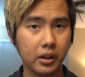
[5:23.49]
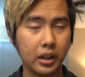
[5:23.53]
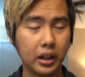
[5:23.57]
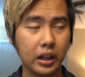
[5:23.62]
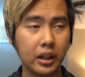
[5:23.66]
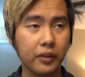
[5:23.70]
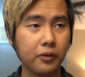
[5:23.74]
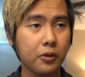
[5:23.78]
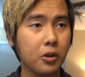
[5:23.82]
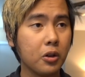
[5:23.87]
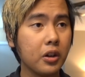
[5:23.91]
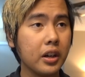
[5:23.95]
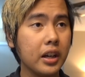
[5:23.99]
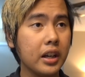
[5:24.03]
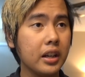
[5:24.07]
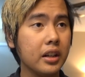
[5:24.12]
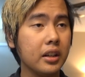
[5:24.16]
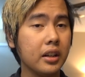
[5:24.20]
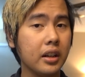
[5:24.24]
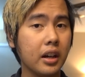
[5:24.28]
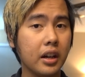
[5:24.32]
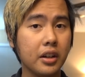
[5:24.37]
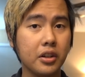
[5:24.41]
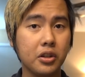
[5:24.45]
Like if you're
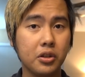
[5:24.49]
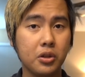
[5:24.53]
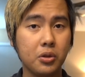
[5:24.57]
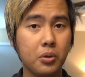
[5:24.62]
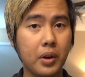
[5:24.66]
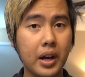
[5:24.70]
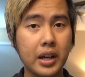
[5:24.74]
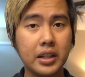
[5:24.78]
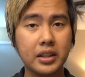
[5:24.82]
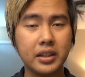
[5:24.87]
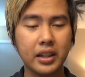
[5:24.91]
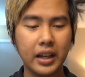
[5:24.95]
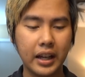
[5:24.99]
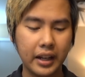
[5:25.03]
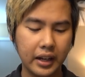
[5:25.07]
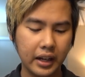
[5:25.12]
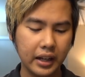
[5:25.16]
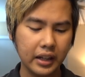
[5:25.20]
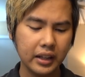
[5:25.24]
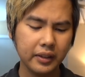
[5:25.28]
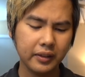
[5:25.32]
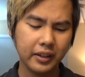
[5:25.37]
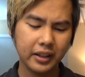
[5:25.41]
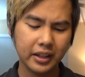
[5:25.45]
in a dress, and
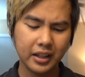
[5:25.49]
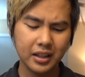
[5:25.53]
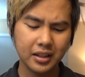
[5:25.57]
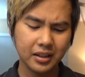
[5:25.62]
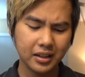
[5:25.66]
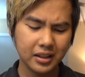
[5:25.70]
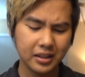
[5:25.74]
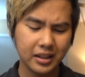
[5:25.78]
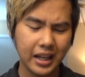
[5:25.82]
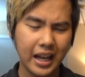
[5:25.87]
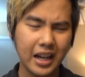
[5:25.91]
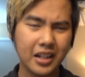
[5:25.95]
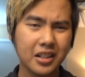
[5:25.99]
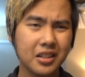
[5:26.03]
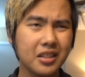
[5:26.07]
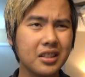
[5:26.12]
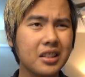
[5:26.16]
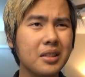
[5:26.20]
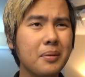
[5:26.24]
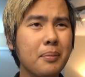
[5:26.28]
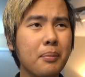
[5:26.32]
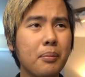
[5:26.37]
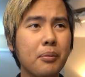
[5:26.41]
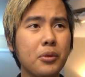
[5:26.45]
it, this is
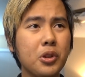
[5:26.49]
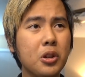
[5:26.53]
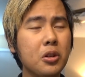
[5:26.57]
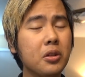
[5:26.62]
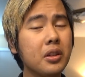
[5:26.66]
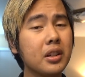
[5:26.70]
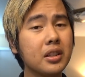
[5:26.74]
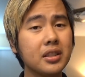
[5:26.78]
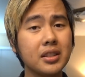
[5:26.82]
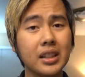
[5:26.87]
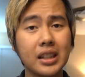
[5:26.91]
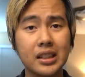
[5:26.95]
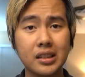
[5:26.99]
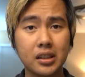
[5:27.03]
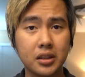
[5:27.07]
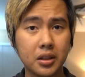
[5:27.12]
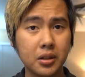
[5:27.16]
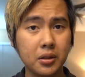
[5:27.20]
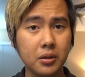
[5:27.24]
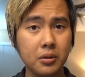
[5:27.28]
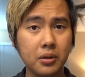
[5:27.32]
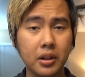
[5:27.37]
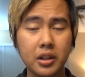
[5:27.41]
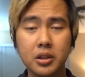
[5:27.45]
actually unisex
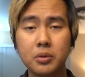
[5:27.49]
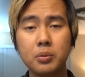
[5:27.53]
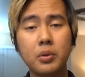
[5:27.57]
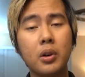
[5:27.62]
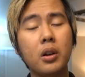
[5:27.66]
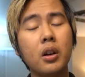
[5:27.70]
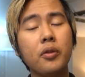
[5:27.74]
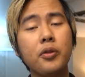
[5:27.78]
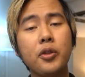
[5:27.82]
too as well.